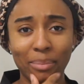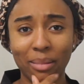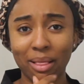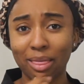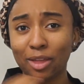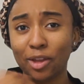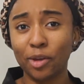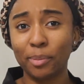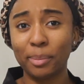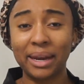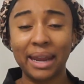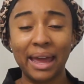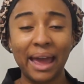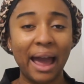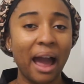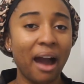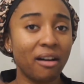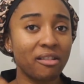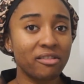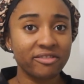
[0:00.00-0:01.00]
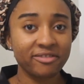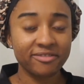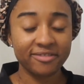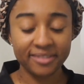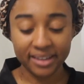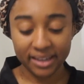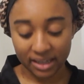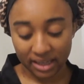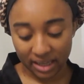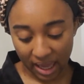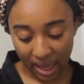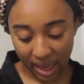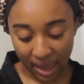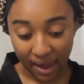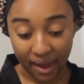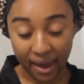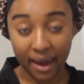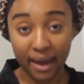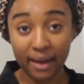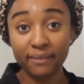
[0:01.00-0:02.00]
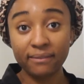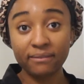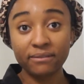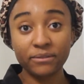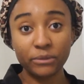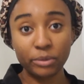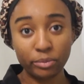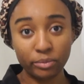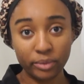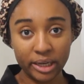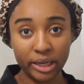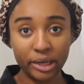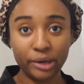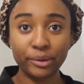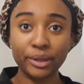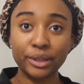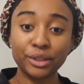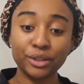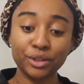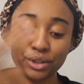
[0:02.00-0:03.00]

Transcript: a little bit of outfit, and fragrance.